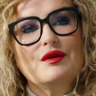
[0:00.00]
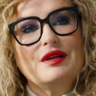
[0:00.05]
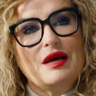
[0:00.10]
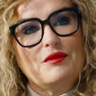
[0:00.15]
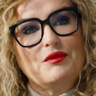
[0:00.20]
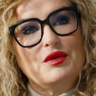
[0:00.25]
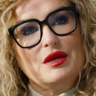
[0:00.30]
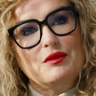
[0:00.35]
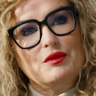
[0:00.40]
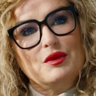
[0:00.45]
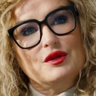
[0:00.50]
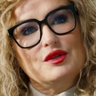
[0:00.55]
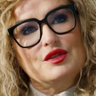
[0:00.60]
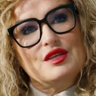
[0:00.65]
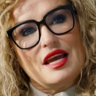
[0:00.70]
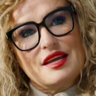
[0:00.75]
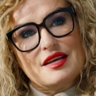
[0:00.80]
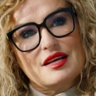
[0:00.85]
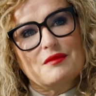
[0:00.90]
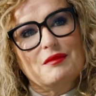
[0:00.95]
let people
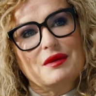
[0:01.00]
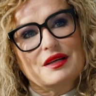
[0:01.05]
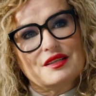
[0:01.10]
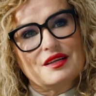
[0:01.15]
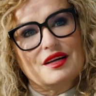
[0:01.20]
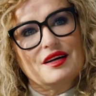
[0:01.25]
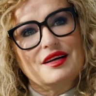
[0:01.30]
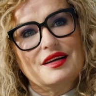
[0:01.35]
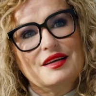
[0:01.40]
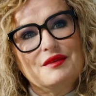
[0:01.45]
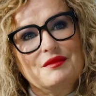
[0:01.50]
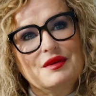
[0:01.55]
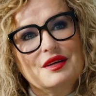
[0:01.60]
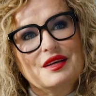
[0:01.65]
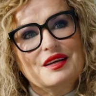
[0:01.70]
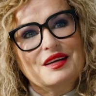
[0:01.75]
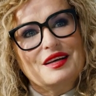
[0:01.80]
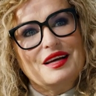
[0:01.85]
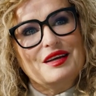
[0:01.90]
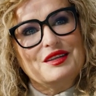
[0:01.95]
take my time,
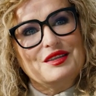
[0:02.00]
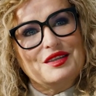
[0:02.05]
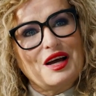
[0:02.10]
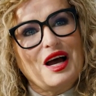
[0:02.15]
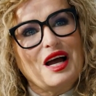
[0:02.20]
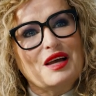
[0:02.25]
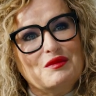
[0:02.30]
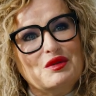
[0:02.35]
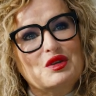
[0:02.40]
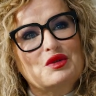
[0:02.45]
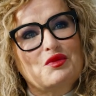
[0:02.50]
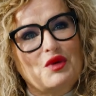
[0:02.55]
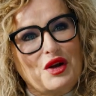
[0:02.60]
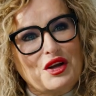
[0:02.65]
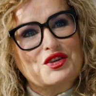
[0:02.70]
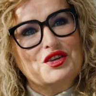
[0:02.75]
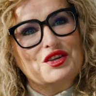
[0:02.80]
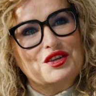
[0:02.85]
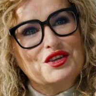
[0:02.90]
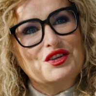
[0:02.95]
and time is
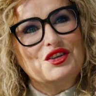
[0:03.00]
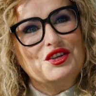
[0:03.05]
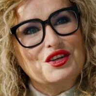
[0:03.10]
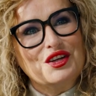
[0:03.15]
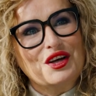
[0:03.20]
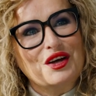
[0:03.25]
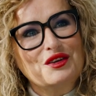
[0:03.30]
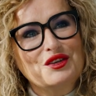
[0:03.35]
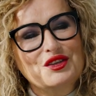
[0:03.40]
precious, as you know.